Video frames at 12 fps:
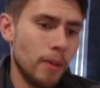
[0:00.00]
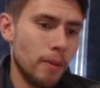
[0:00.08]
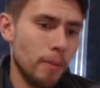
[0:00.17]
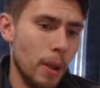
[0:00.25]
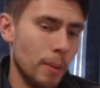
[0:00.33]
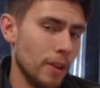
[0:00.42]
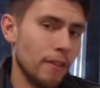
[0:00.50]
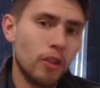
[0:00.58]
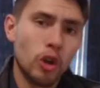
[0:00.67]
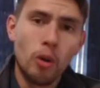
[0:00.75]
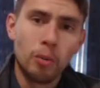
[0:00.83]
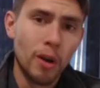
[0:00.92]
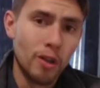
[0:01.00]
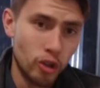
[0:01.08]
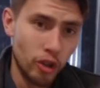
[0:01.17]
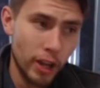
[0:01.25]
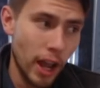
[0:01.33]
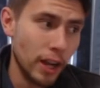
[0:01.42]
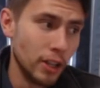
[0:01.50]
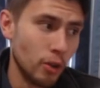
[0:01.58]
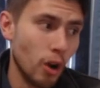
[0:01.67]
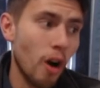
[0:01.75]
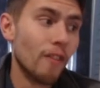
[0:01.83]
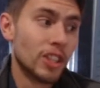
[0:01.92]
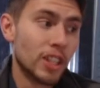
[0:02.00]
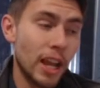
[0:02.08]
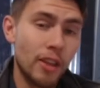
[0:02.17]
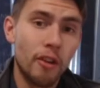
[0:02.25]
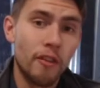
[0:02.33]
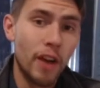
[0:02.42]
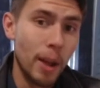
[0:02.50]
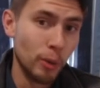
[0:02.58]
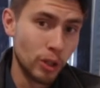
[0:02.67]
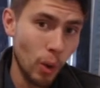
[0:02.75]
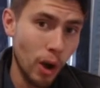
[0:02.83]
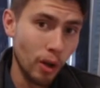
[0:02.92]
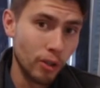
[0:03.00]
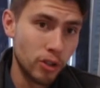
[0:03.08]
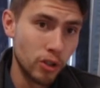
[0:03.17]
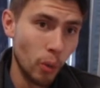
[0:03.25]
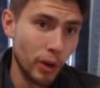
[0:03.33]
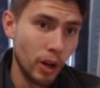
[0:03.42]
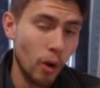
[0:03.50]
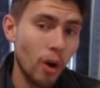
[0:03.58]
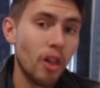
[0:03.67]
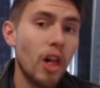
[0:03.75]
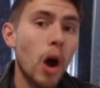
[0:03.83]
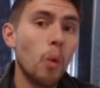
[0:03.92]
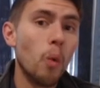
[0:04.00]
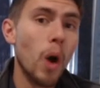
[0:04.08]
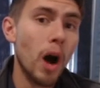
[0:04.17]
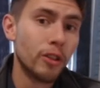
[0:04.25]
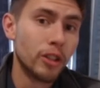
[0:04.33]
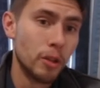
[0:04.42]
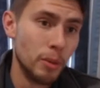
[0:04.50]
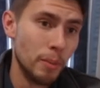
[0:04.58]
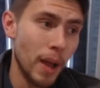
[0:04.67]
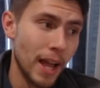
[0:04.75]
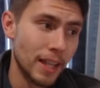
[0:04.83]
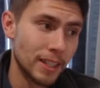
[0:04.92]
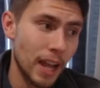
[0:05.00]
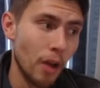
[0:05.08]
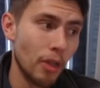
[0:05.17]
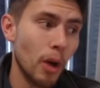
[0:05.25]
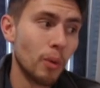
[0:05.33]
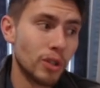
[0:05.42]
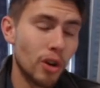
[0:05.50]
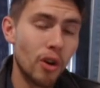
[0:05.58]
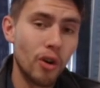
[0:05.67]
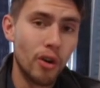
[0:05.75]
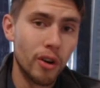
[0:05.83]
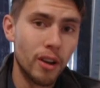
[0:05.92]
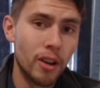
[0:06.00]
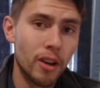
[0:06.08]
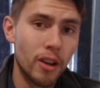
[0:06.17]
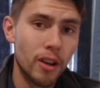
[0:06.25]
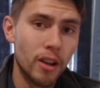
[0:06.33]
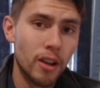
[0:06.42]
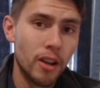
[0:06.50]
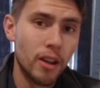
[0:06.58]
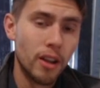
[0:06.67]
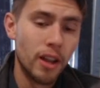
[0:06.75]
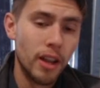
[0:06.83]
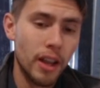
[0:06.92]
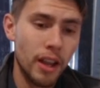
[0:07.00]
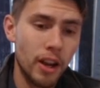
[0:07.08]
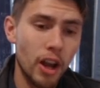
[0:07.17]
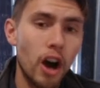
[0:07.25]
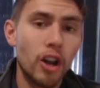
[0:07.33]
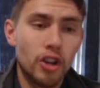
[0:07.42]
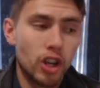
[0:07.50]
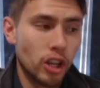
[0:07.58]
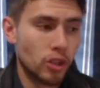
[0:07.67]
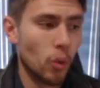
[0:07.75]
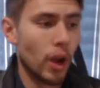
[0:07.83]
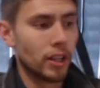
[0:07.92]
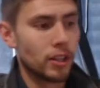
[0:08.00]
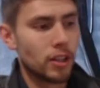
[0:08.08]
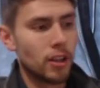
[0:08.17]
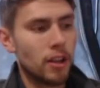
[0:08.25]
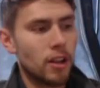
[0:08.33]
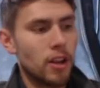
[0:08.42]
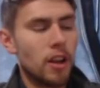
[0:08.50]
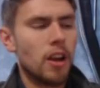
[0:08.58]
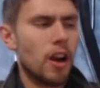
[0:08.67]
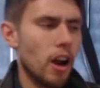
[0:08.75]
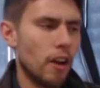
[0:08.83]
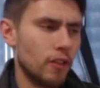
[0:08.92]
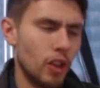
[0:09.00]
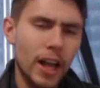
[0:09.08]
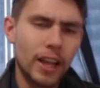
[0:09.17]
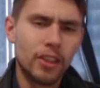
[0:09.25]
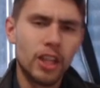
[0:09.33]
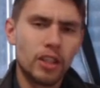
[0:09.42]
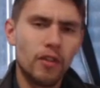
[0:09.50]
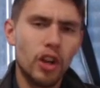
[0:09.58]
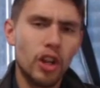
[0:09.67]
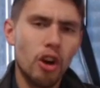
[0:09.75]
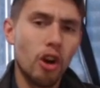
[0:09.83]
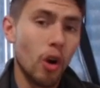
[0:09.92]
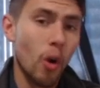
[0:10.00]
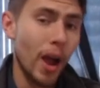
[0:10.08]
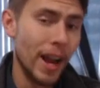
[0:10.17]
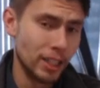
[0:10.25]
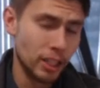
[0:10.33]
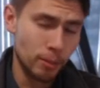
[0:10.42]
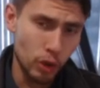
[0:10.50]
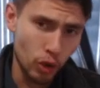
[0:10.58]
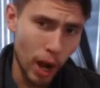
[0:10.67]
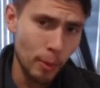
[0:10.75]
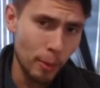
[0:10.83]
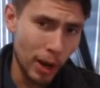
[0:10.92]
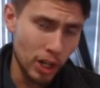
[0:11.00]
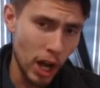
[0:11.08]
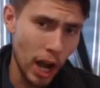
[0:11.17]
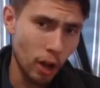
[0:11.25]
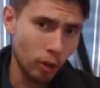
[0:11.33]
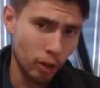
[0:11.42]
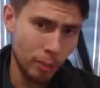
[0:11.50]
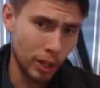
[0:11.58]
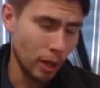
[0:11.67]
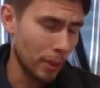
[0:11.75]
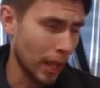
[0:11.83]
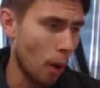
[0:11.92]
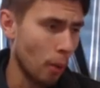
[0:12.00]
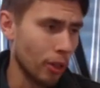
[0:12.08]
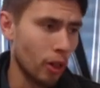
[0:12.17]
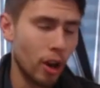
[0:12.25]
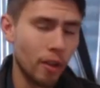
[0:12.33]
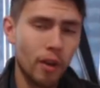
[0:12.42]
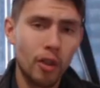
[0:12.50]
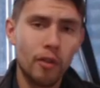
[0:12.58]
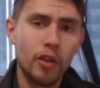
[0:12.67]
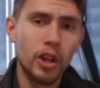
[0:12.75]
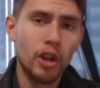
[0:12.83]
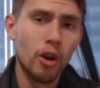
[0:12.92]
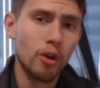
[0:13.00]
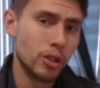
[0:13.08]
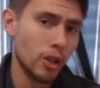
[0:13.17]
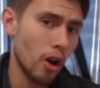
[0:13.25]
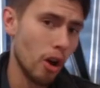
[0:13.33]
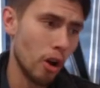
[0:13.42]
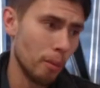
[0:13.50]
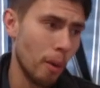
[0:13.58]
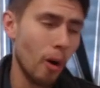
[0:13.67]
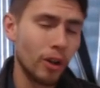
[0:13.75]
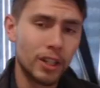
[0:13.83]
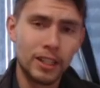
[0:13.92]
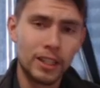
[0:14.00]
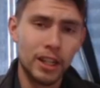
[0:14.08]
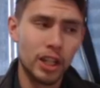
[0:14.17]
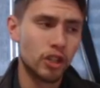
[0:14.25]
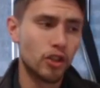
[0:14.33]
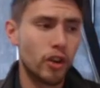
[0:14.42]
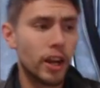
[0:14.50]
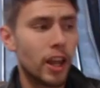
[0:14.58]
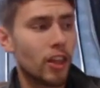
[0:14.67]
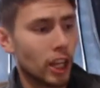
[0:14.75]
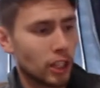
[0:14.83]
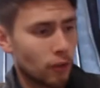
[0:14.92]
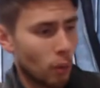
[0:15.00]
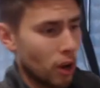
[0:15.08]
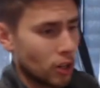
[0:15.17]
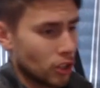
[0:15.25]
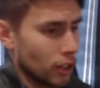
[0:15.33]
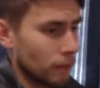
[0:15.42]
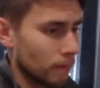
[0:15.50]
Maybe if the Koch brothers are dead, you confiscate their family's wealth, so we don't allow wealth to be passed down that was earned in unjust ways. If you like this video, go ahead and subscribe to my channel. I'm going to be coming out with a lot of other videos on politics and history. Thanks for watching.